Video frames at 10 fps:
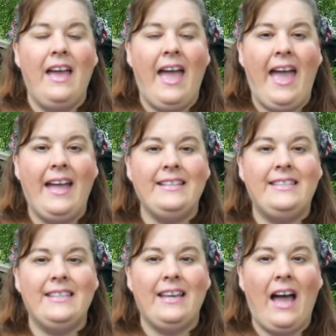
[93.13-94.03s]

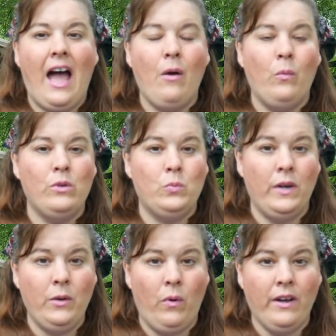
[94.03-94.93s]
and I was
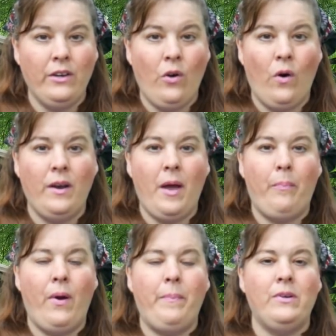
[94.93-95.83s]
really working on a
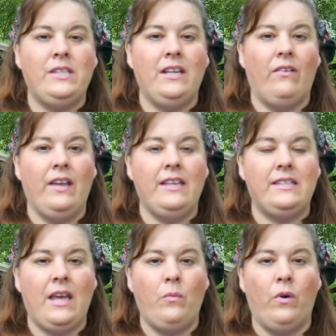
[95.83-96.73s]
prepper
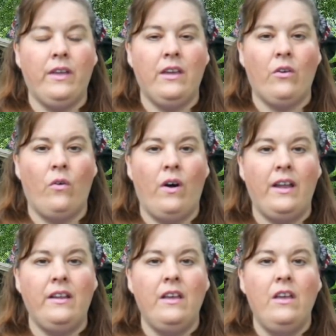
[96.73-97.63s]
series and working
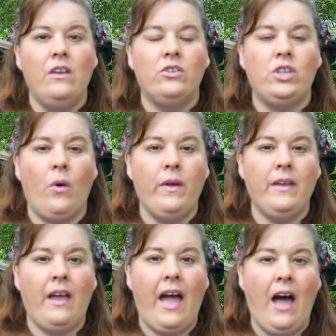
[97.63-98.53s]
on
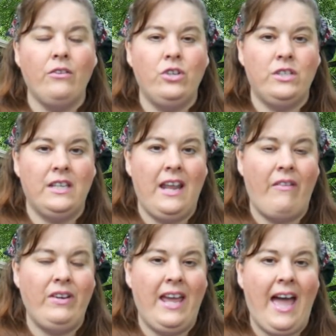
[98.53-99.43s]
showing how just an
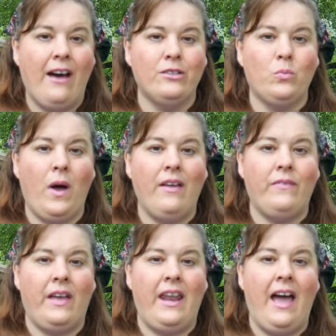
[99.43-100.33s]
everyday
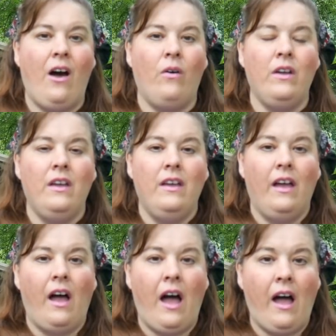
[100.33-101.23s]
housewife and how
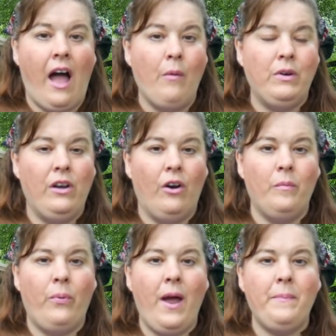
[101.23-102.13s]
I would
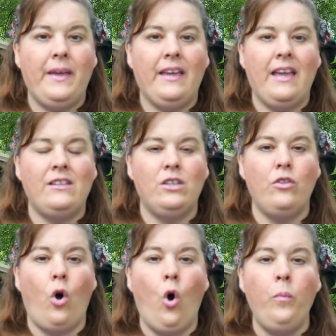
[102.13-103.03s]
learn prepping. And so
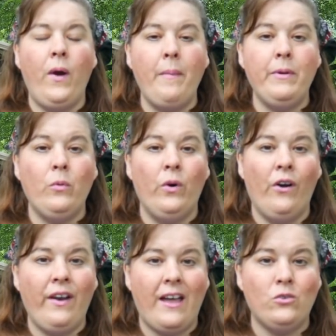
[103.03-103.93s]
the whole prepping
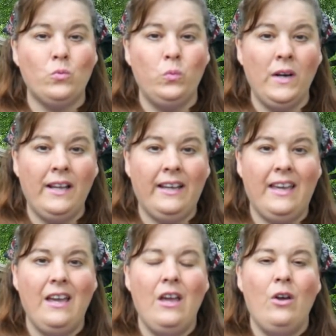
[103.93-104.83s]
world has
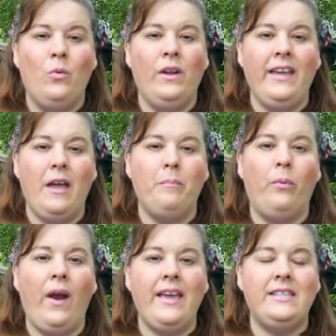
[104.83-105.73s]
really, really
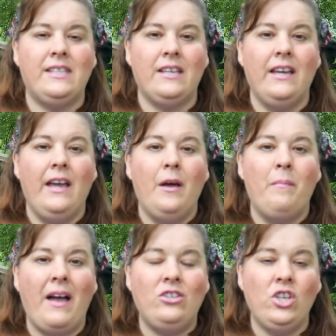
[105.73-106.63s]
embraced
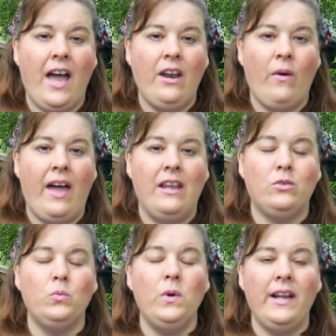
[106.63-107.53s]
my channel and
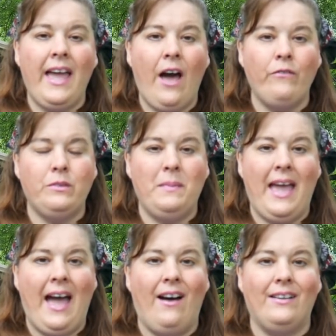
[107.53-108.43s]
has really helped me
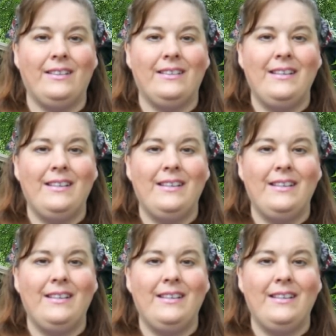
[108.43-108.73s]
out.